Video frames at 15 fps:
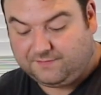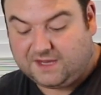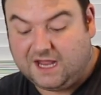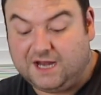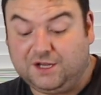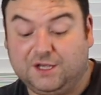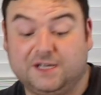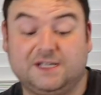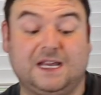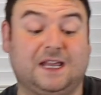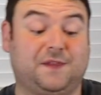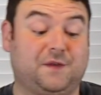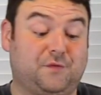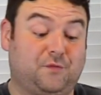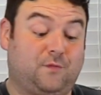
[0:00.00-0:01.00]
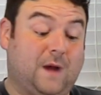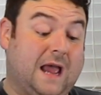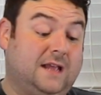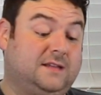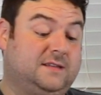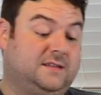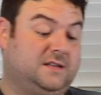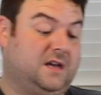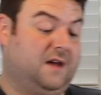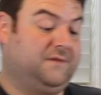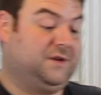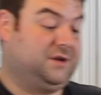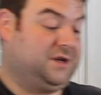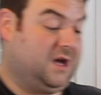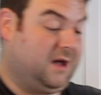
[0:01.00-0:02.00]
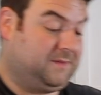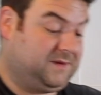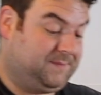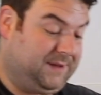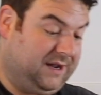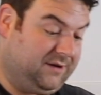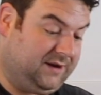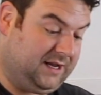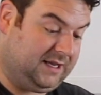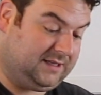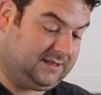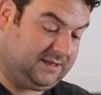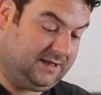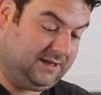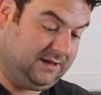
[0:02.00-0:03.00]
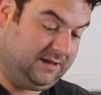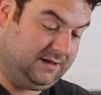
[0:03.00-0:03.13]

And you can take the rest of your chopped berries